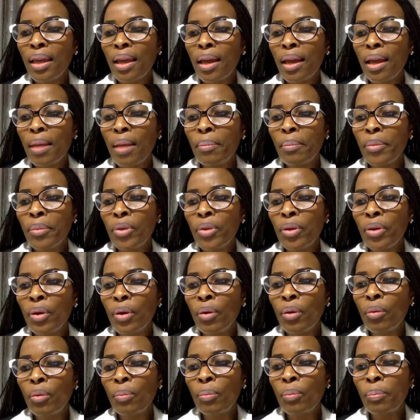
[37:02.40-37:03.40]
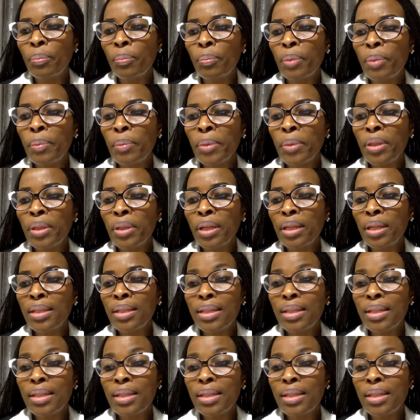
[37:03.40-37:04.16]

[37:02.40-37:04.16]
um, you know people it,